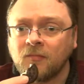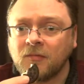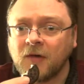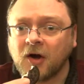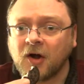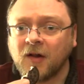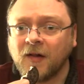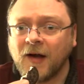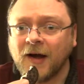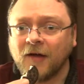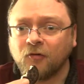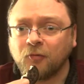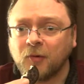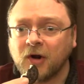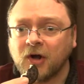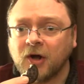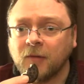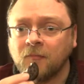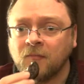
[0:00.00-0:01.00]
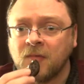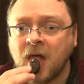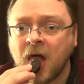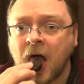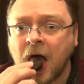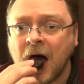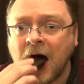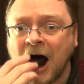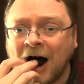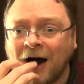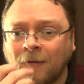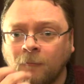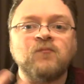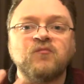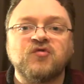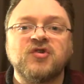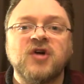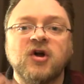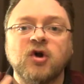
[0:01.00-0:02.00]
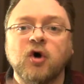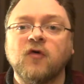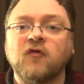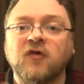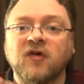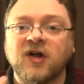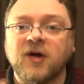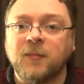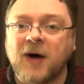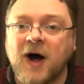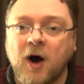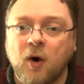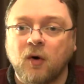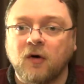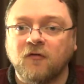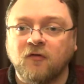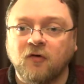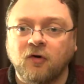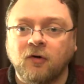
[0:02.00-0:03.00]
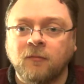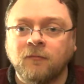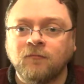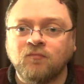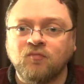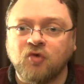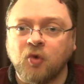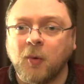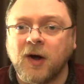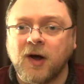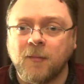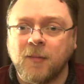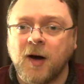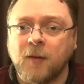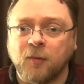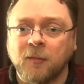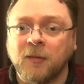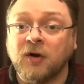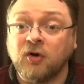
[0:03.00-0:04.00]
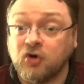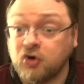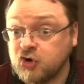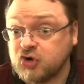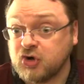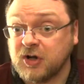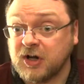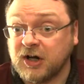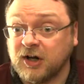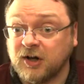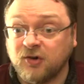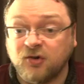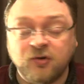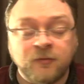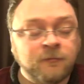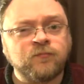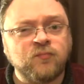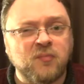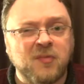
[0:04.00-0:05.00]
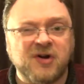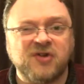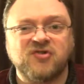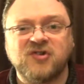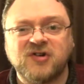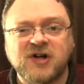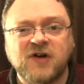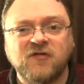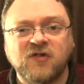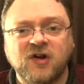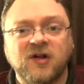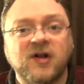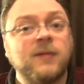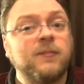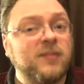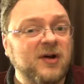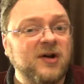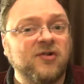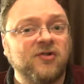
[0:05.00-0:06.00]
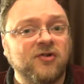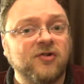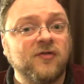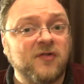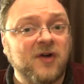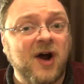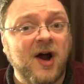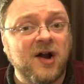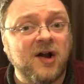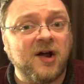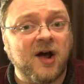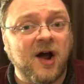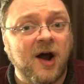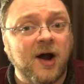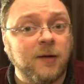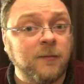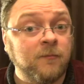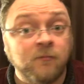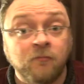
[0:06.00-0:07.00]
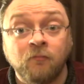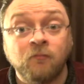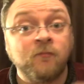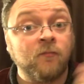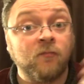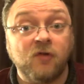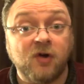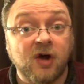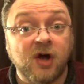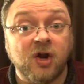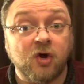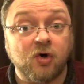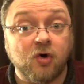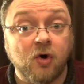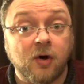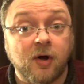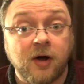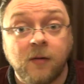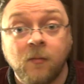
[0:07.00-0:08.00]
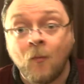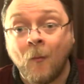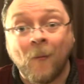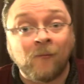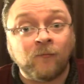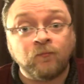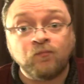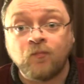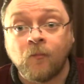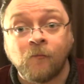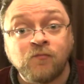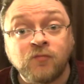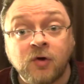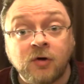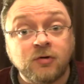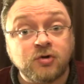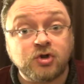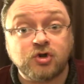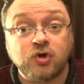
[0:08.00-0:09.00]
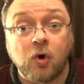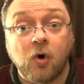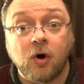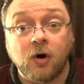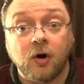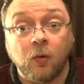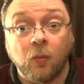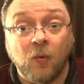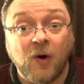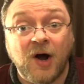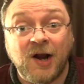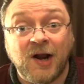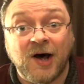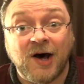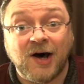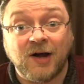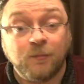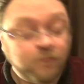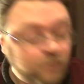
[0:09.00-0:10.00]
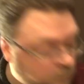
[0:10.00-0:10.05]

Not gonna lie, it's pretty good. It's not overly powerful the way a peppermint usually is, but it's definitely pieces of candy cane in a cookie. Sure, why not?